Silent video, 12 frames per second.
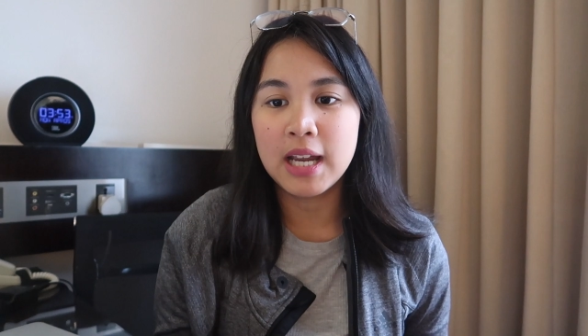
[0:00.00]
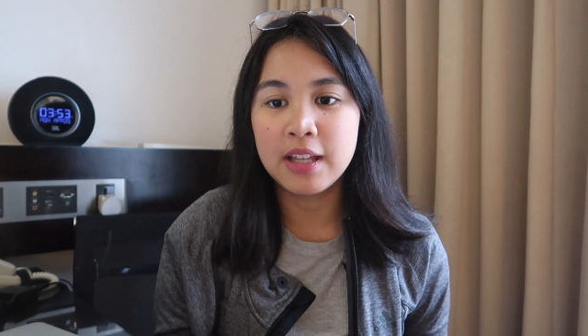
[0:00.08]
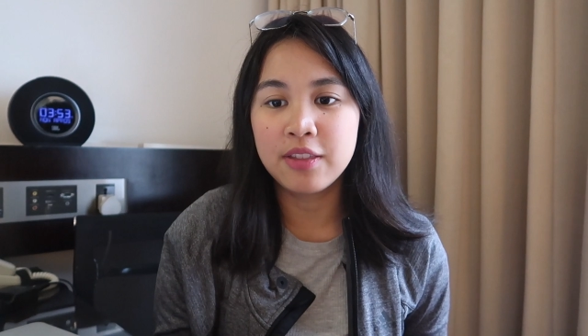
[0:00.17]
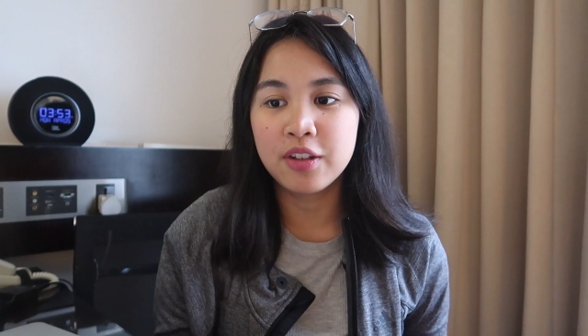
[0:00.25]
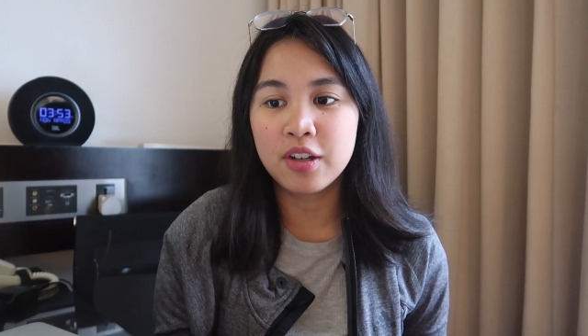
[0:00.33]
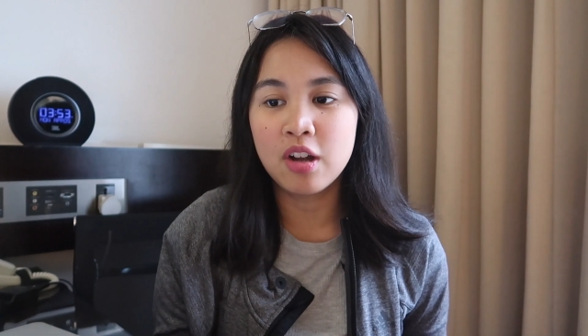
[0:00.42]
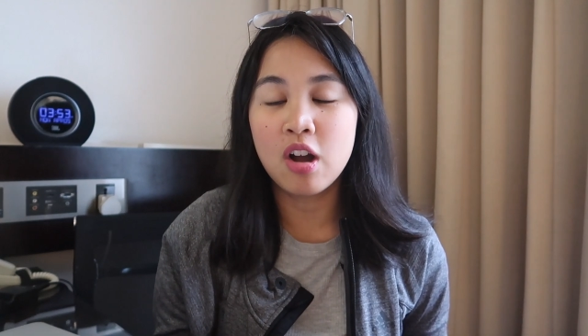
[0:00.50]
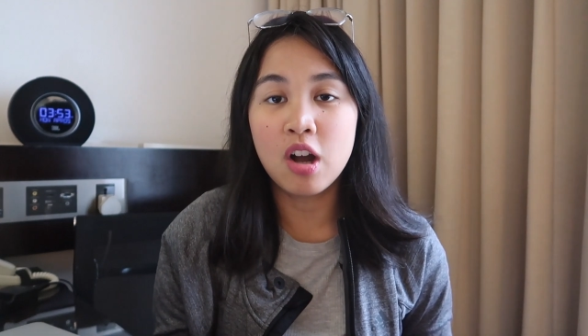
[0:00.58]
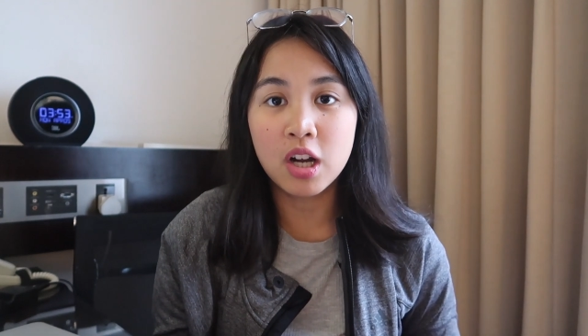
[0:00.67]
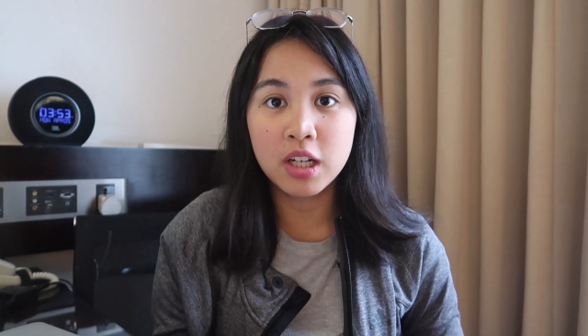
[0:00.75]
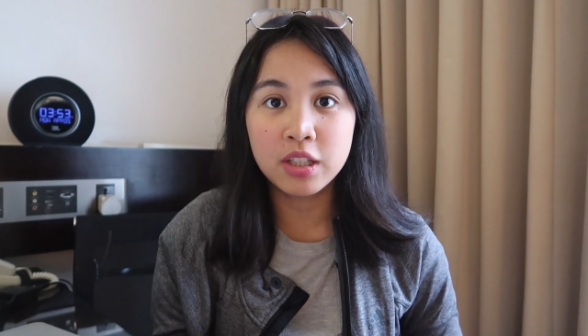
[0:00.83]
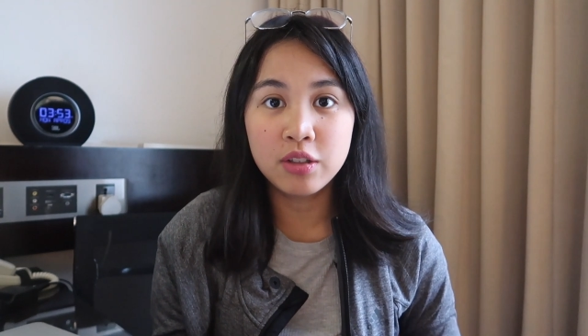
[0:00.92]
either
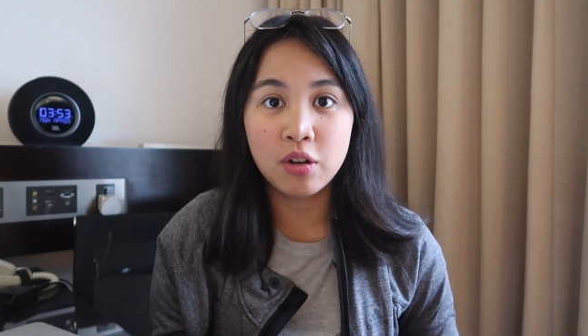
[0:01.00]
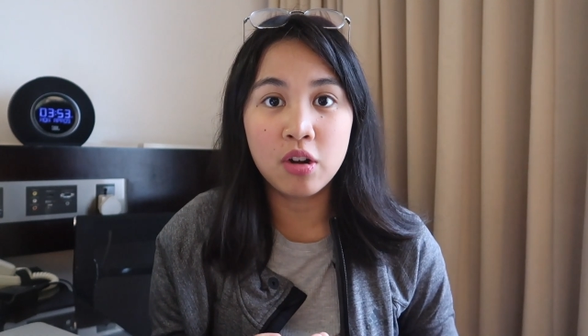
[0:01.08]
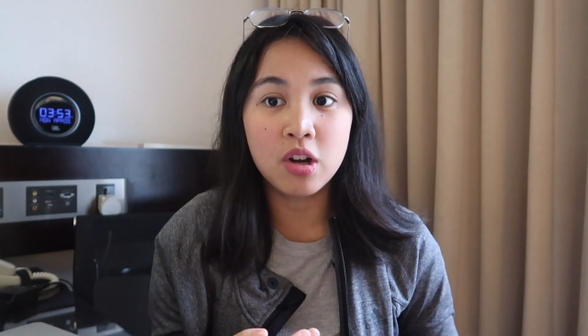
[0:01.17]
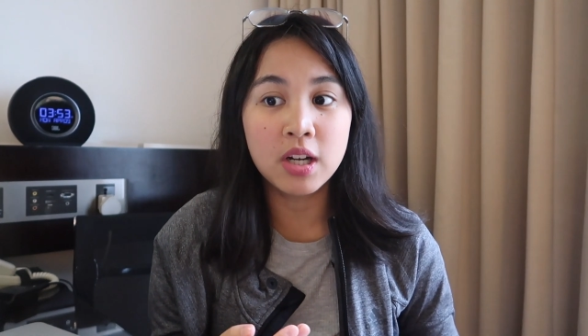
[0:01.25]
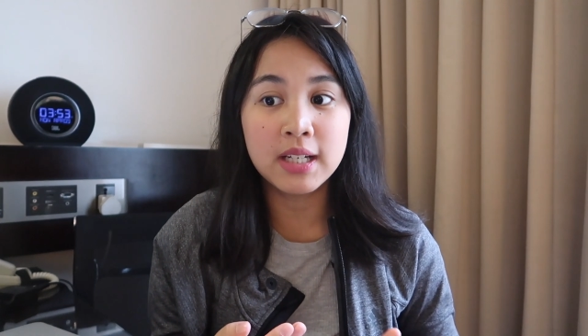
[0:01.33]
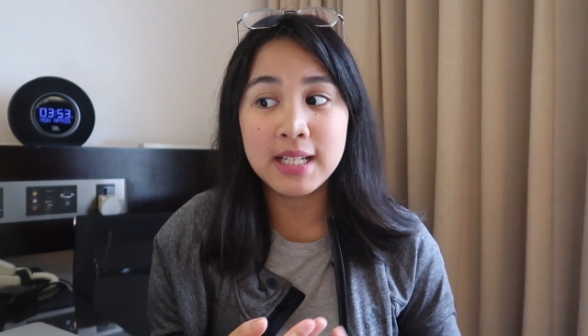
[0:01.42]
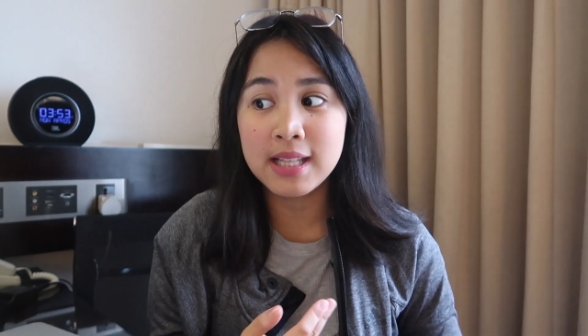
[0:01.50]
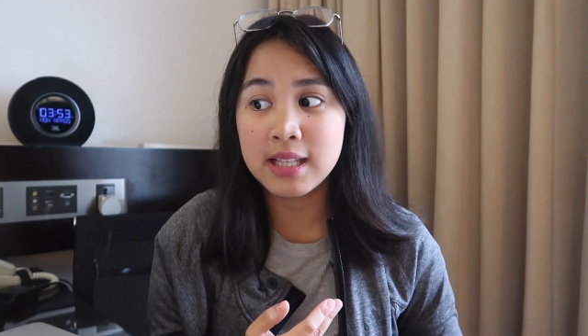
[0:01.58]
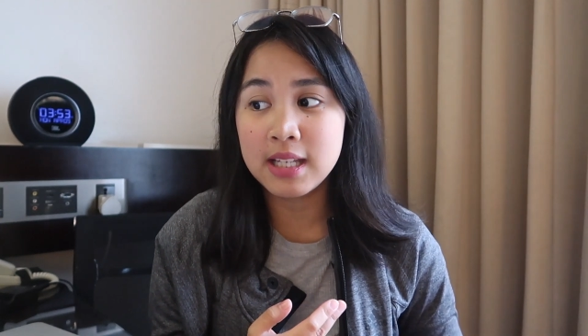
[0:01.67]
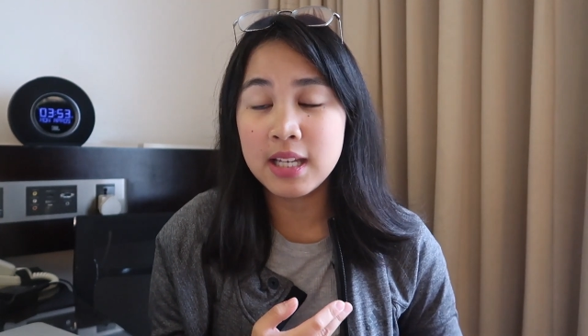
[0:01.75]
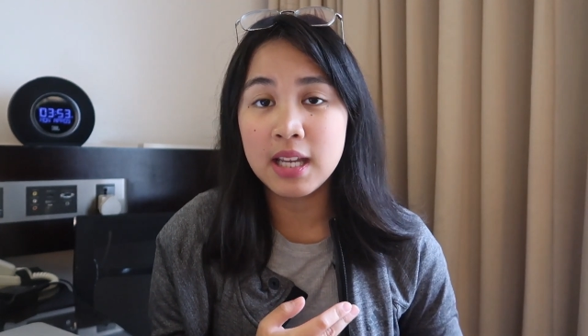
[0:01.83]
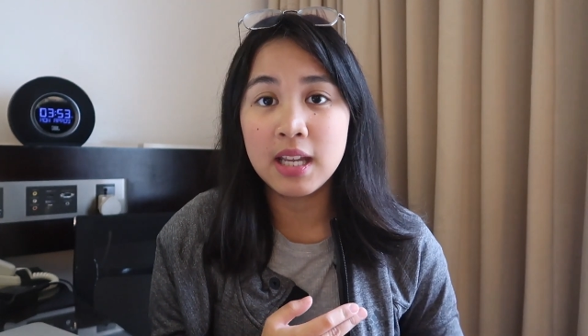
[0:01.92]
hard or
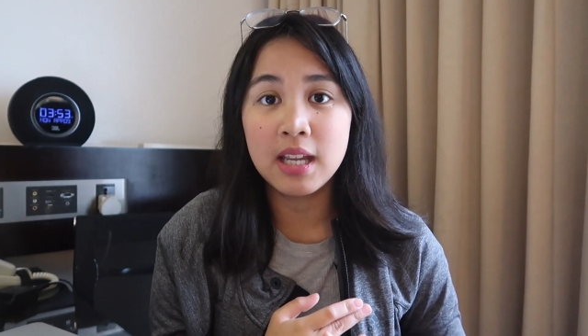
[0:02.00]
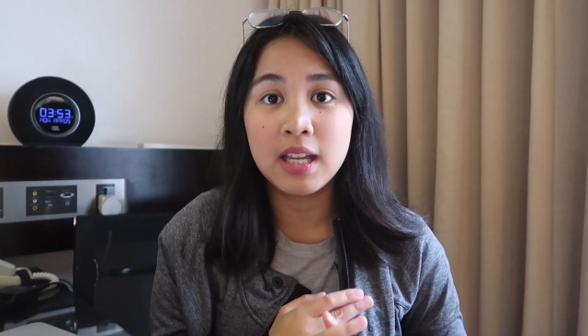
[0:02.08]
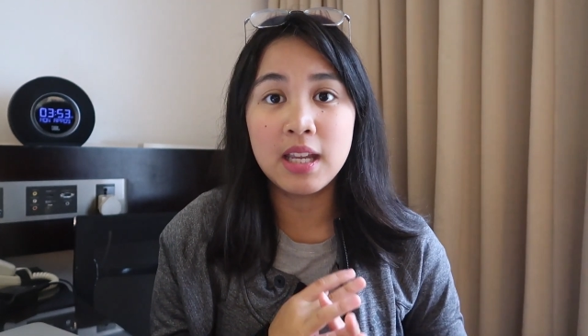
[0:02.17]
easy